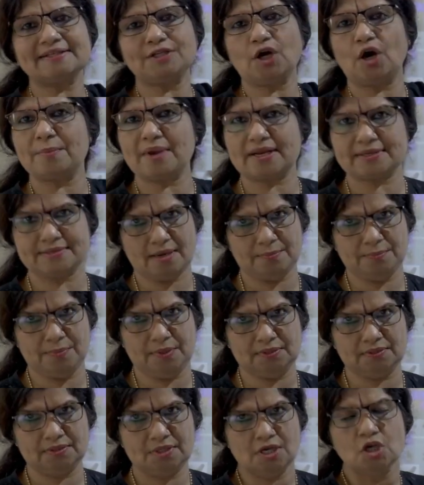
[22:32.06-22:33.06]
atomic
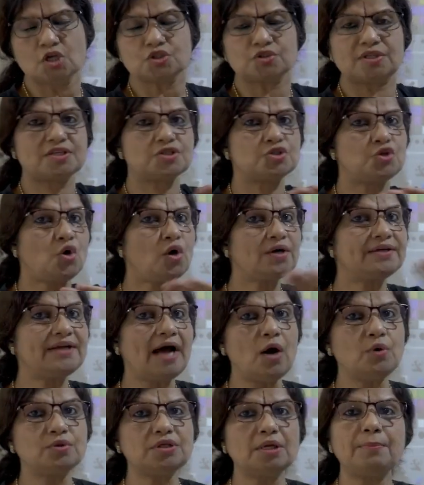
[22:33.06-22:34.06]
number. So there's no
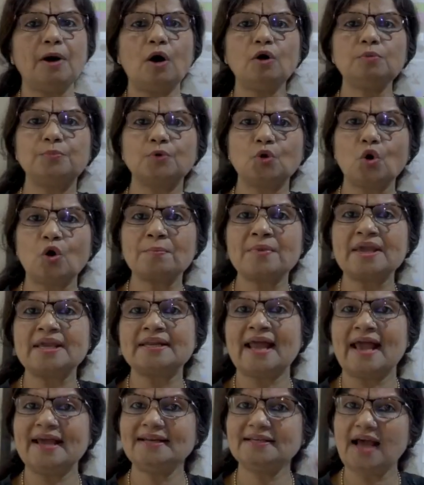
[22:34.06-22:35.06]
doubt about
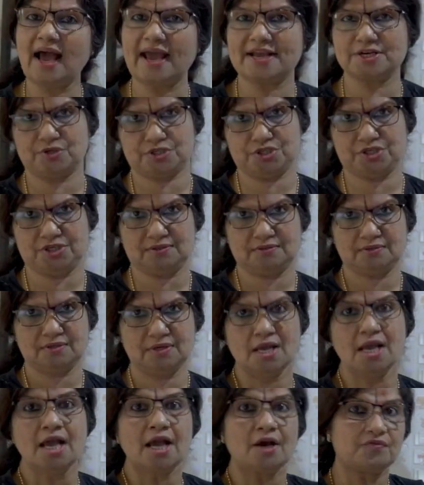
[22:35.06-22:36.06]
bromine and hydrogen.
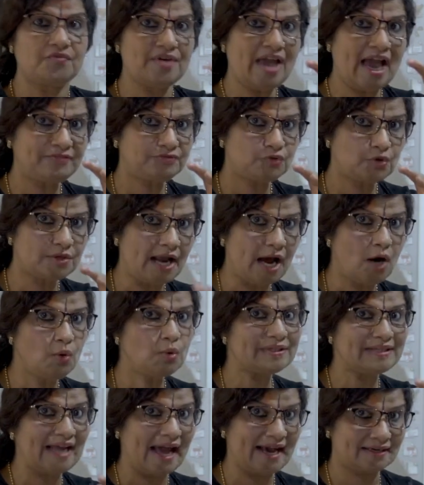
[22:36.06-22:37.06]
We have to
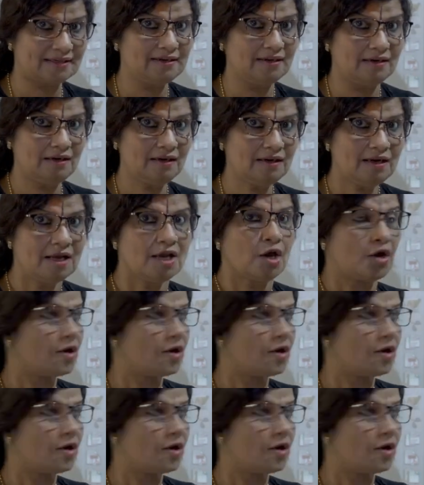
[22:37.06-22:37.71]
now tackle